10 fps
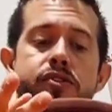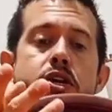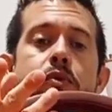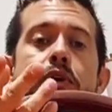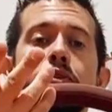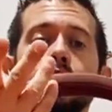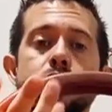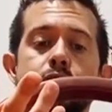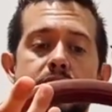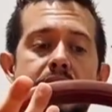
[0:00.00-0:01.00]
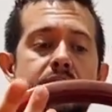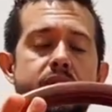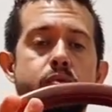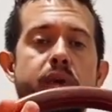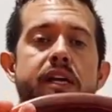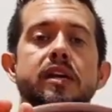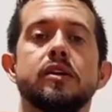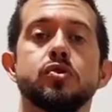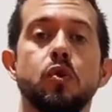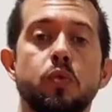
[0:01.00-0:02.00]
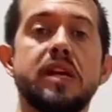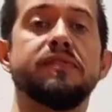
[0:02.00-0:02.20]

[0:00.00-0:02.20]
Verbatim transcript: going through the ring this way to a weaved